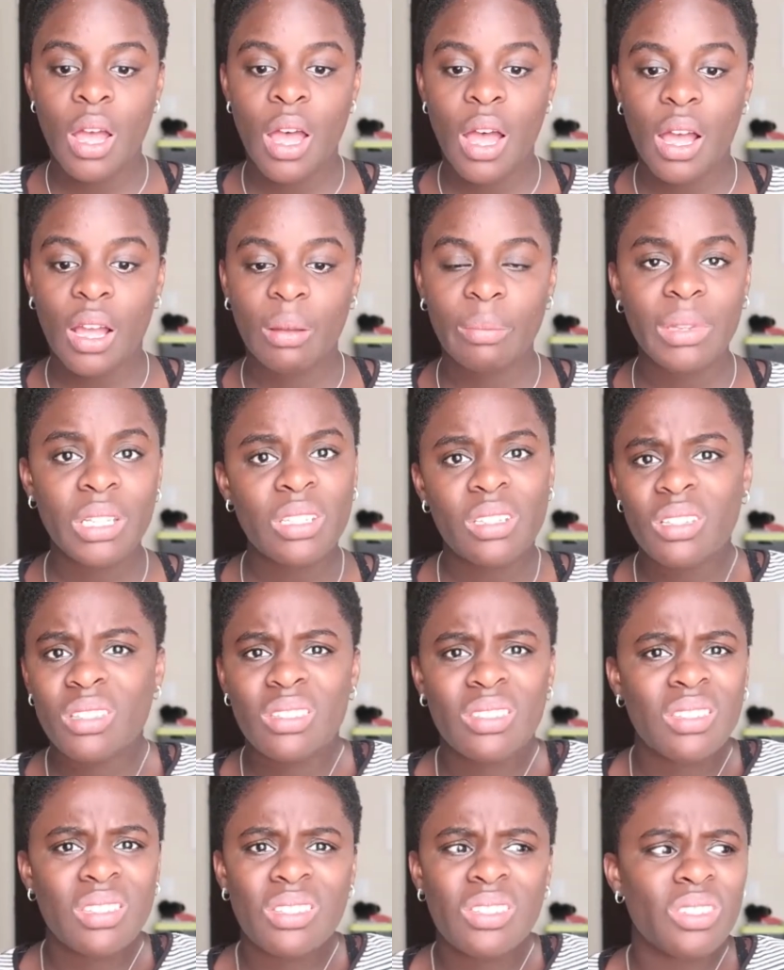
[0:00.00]
and
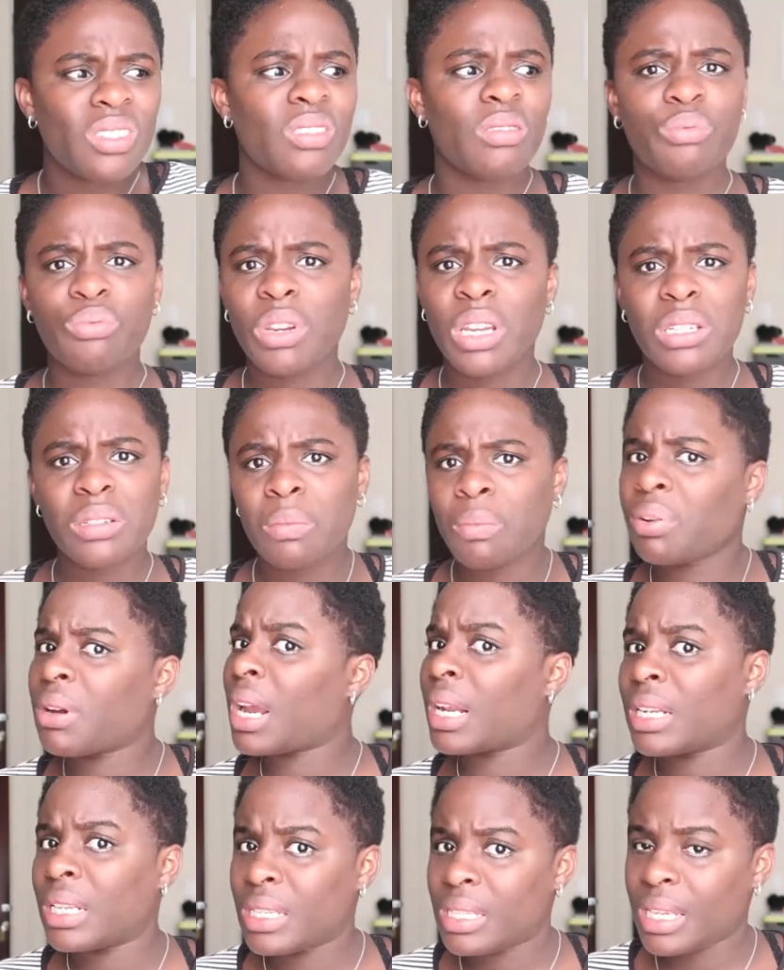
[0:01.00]
just random
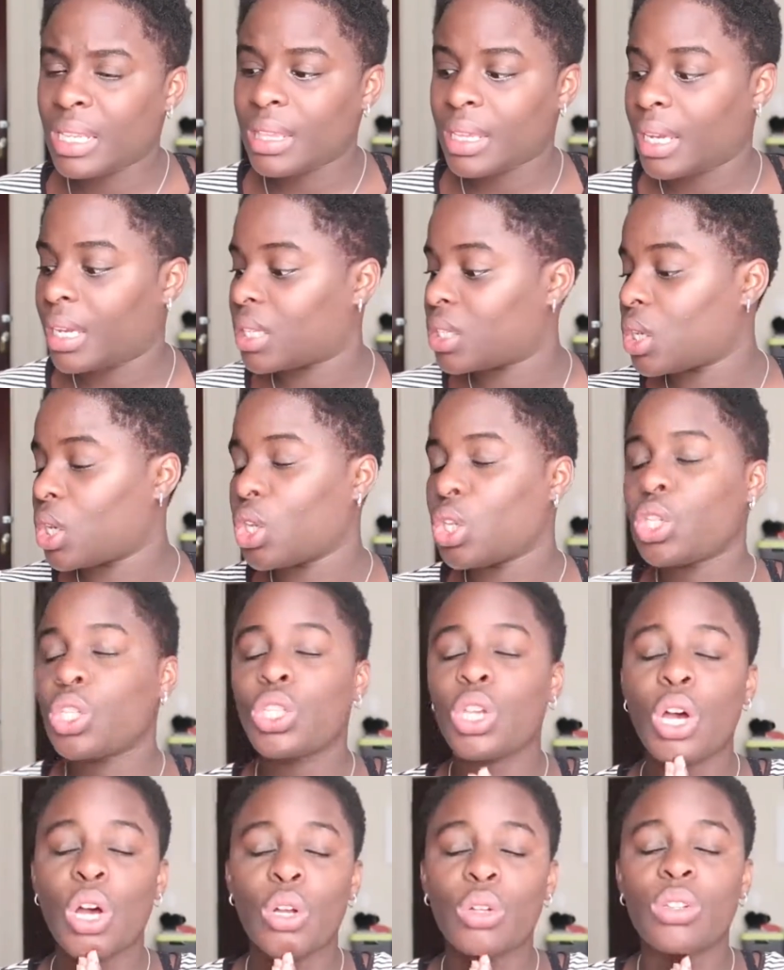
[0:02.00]
pregnancy things.
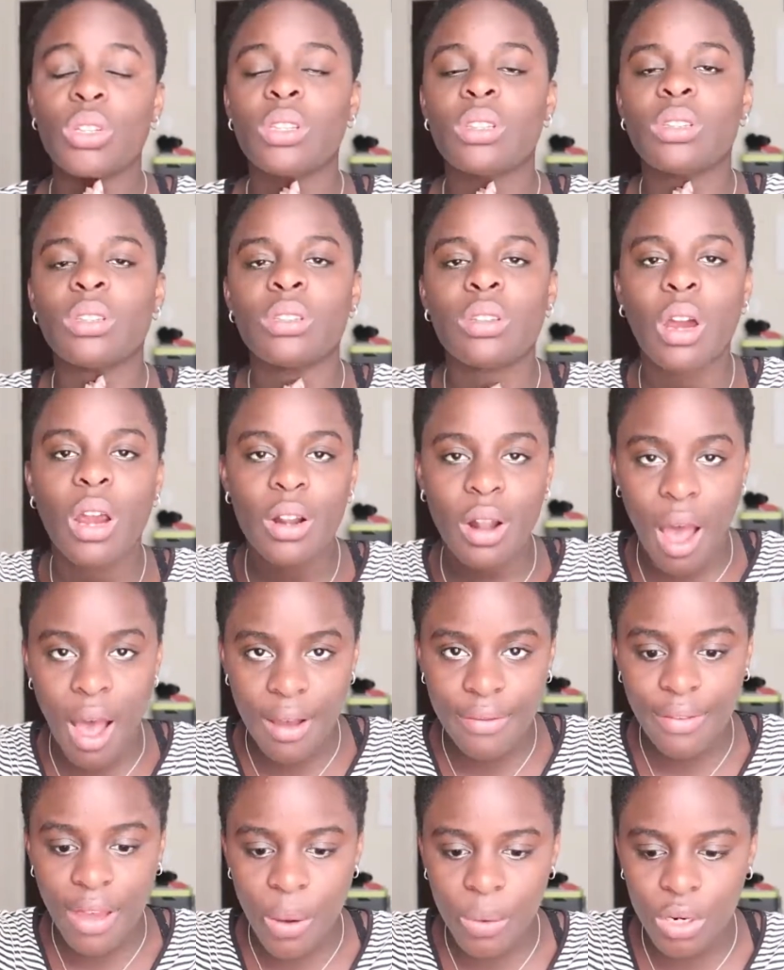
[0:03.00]
So to start
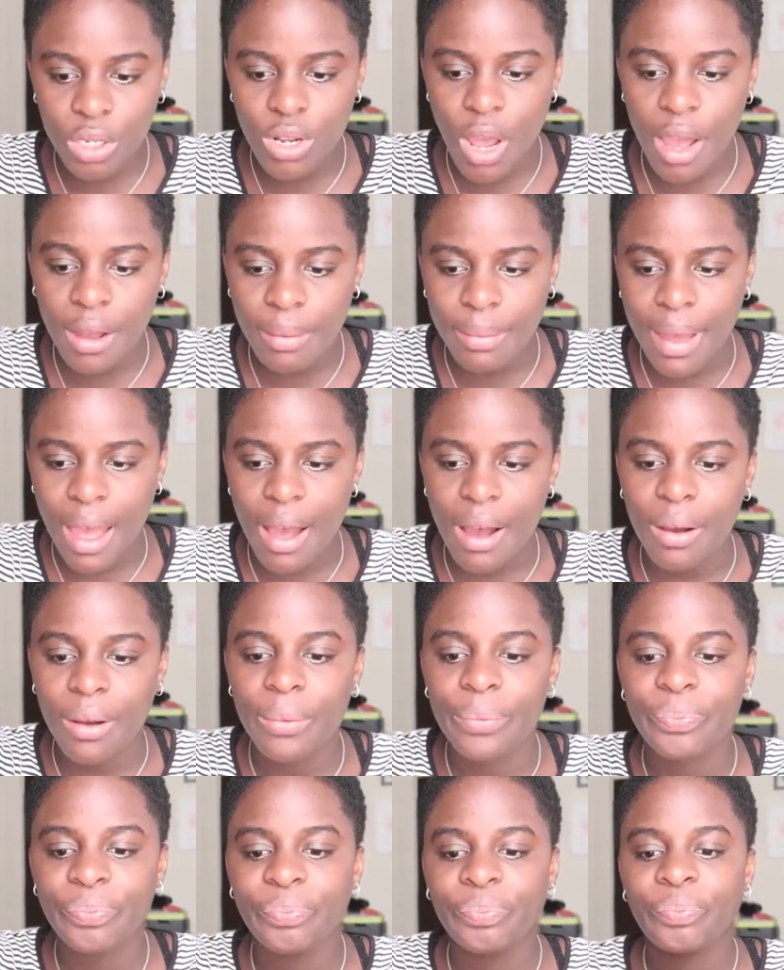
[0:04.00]
off, I want to talk
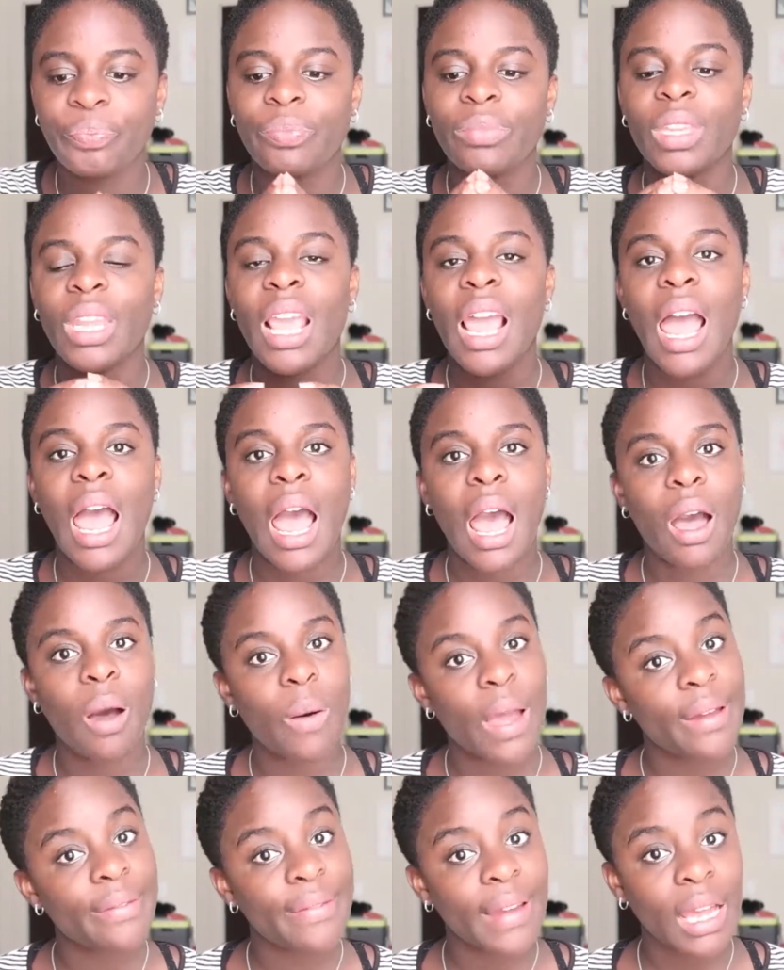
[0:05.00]
about how
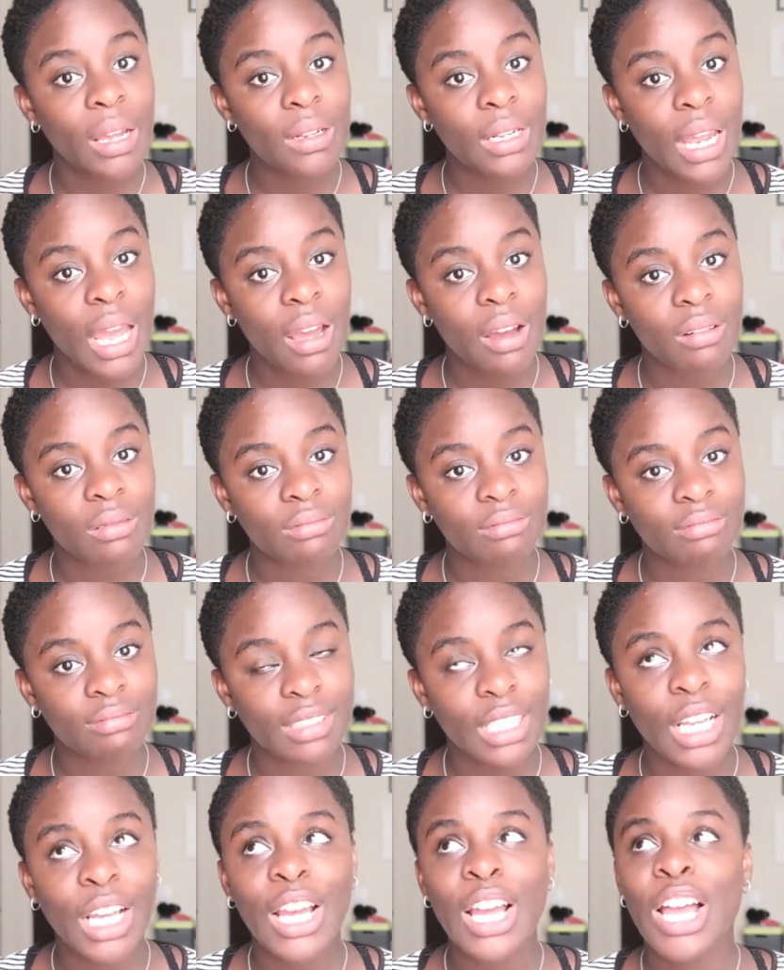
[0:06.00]
I found out.
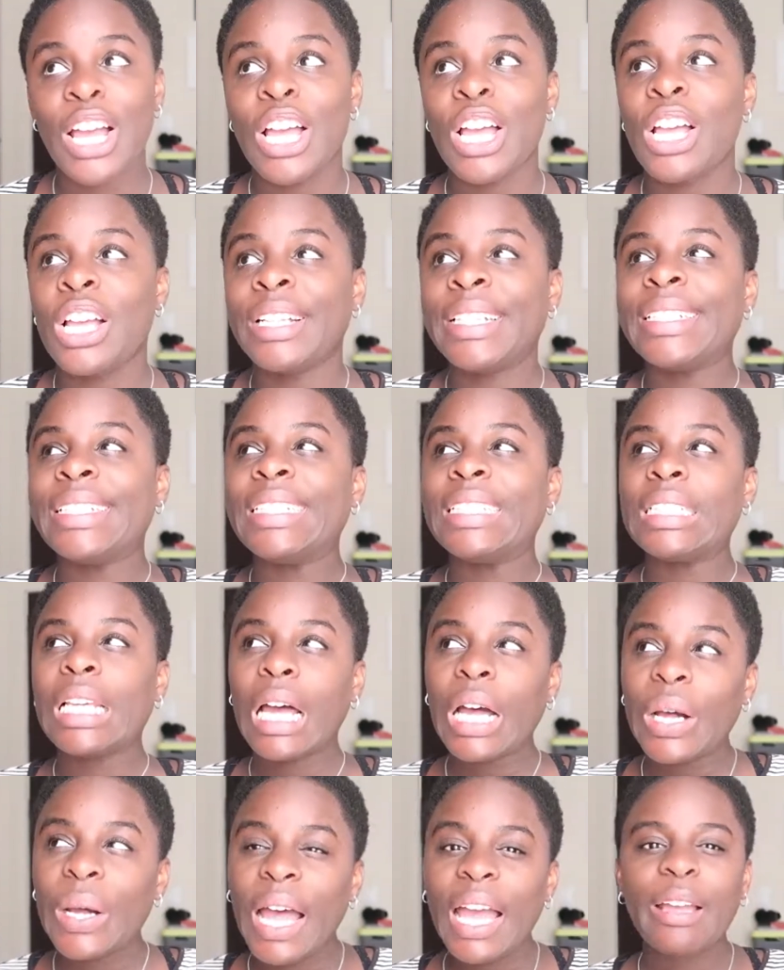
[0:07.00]

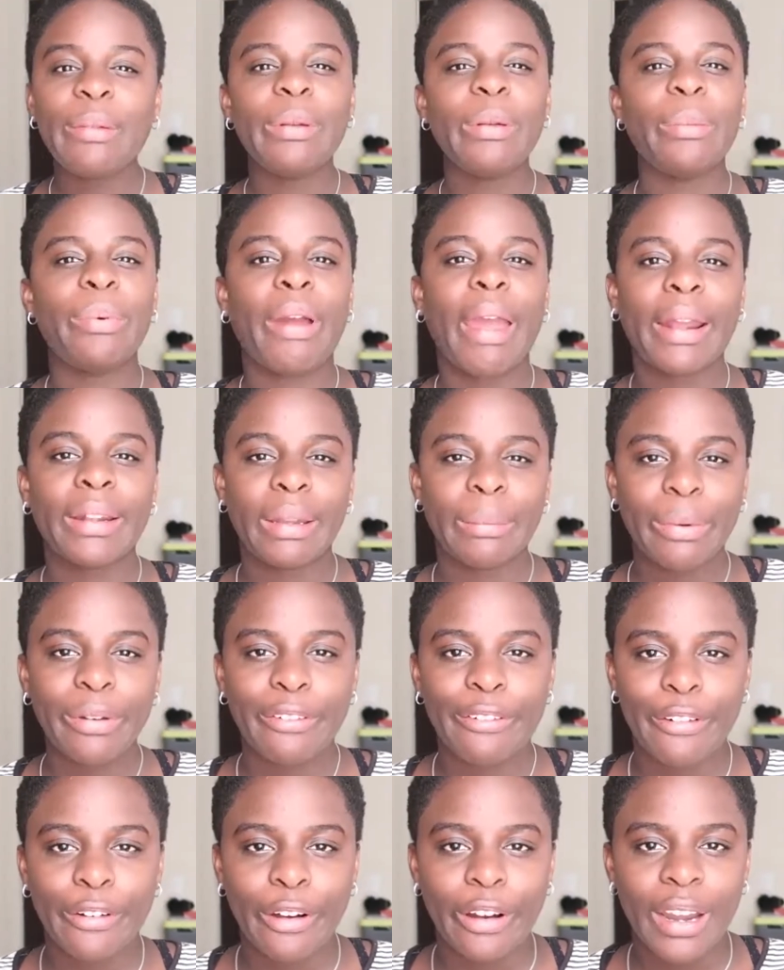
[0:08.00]
So I've been pregnant
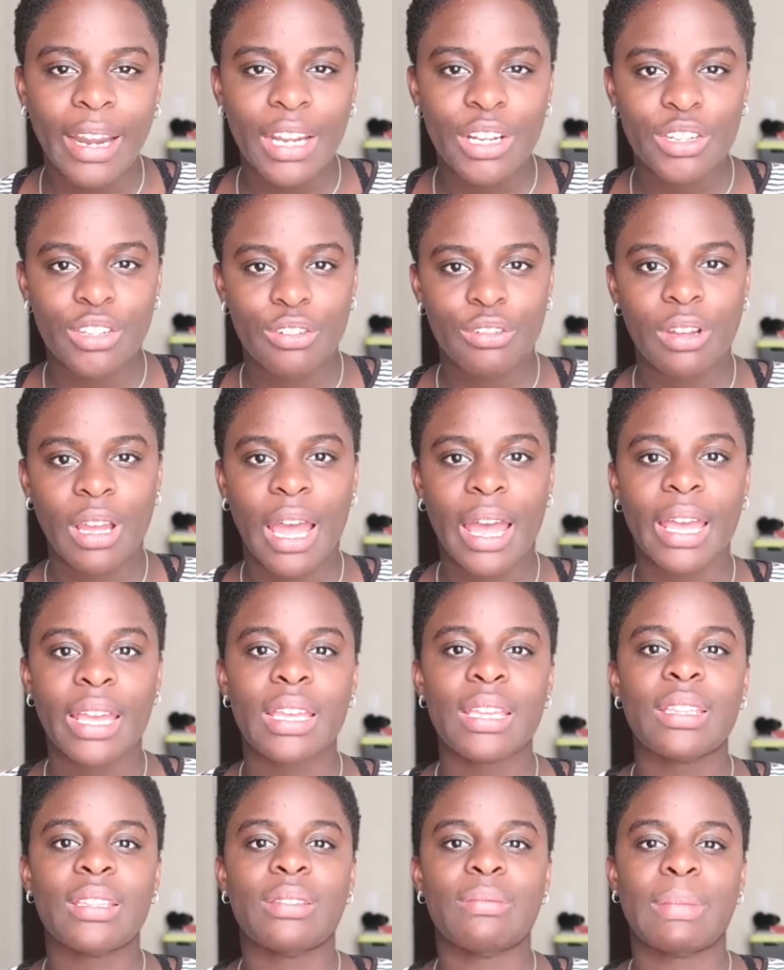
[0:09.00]
before, as you
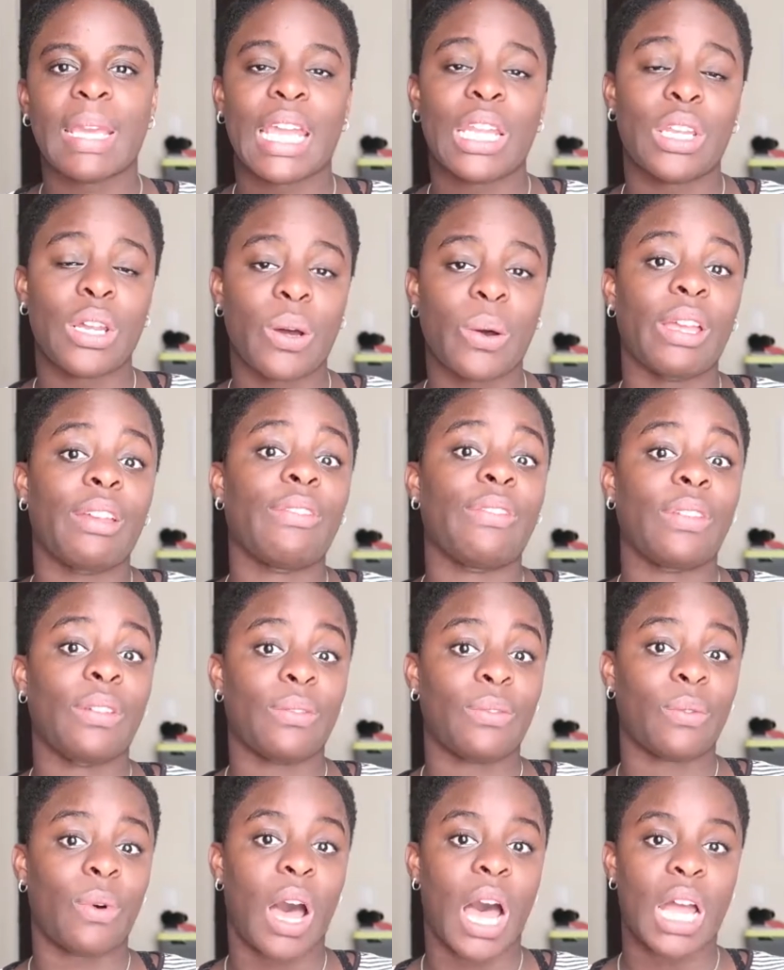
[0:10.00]
guys may know if
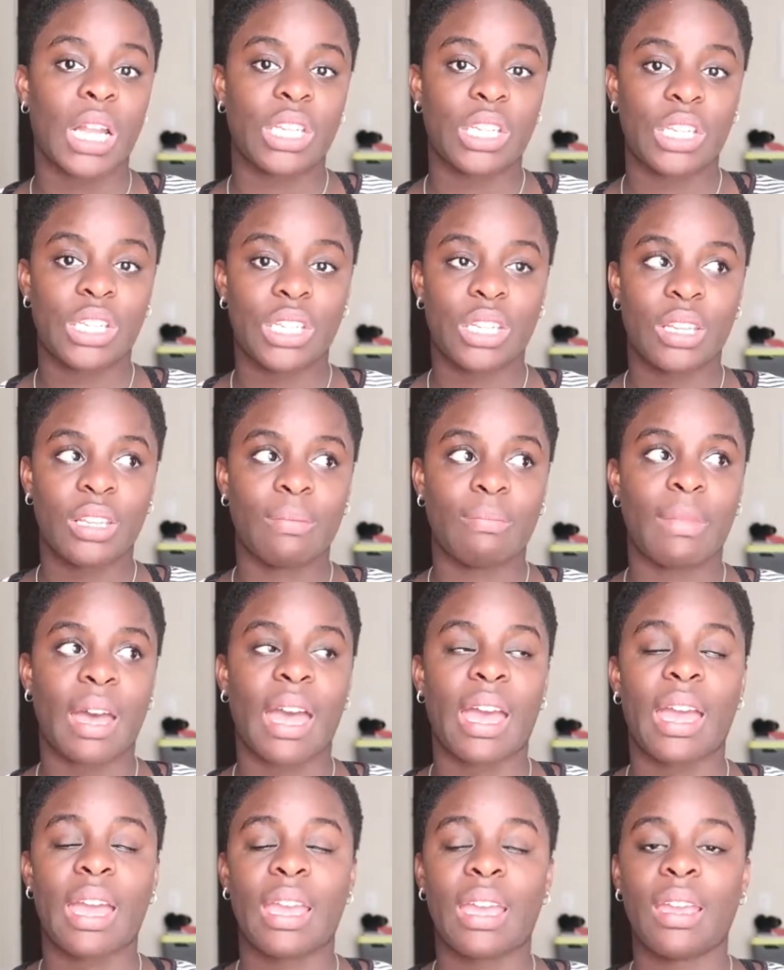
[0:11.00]
you've watched
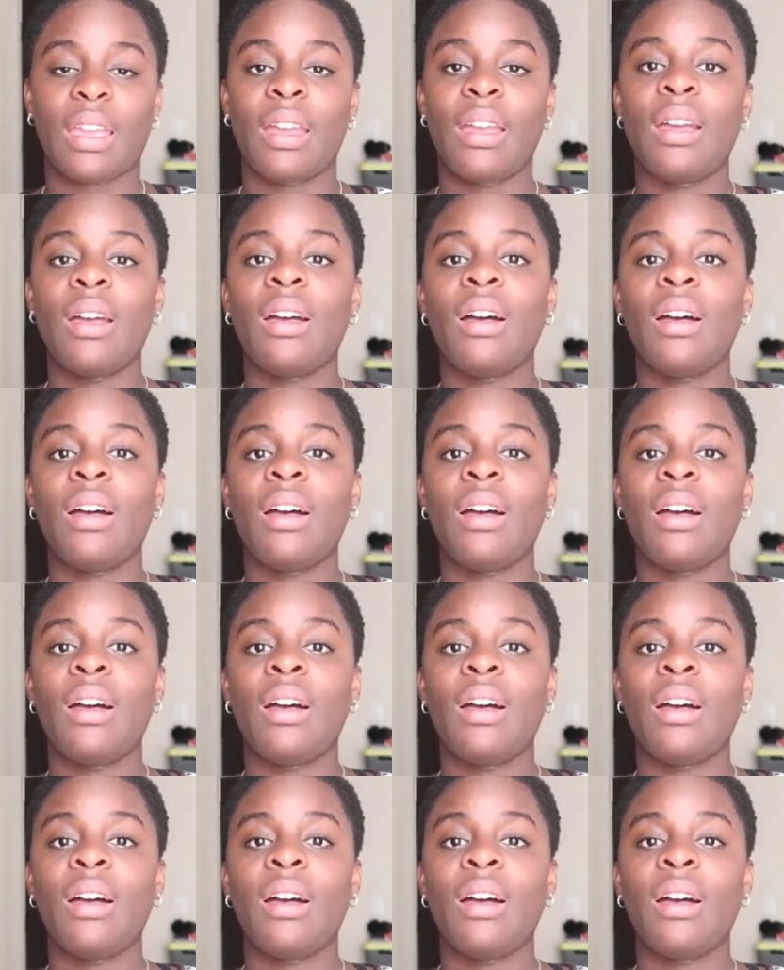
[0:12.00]
my